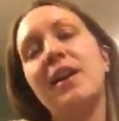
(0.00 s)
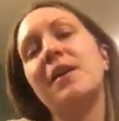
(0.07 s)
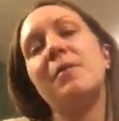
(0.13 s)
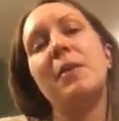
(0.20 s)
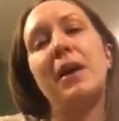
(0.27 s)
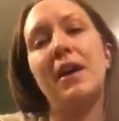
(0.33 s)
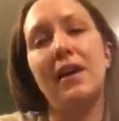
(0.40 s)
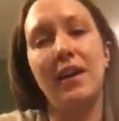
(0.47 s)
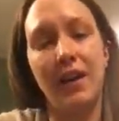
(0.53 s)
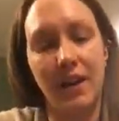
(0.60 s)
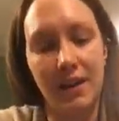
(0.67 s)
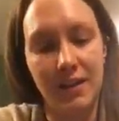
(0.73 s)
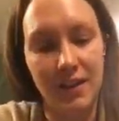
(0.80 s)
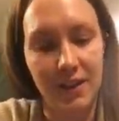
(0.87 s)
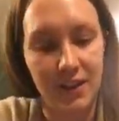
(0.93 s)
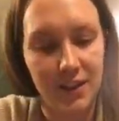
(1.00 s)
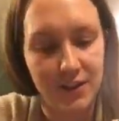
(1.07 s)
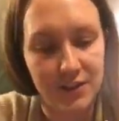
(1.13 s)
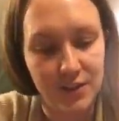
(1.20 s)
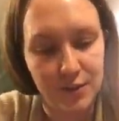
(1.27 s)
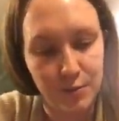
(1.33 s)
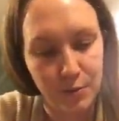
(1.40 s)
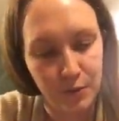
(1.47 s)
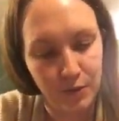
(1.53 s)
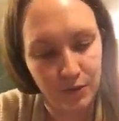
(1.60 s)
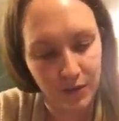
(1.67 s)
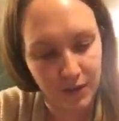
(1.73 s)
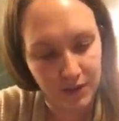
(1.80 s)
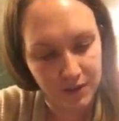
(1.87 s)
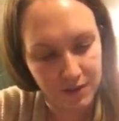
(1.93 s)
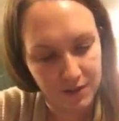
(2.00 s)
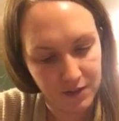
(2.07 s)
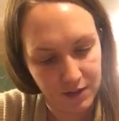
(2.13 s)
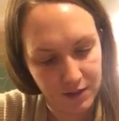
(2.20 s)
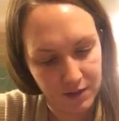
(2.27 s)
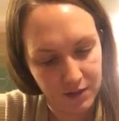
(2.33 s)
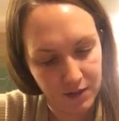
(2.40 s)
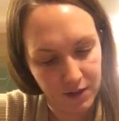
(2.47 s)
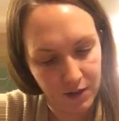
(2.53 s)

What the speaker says: But I think it's super fun to,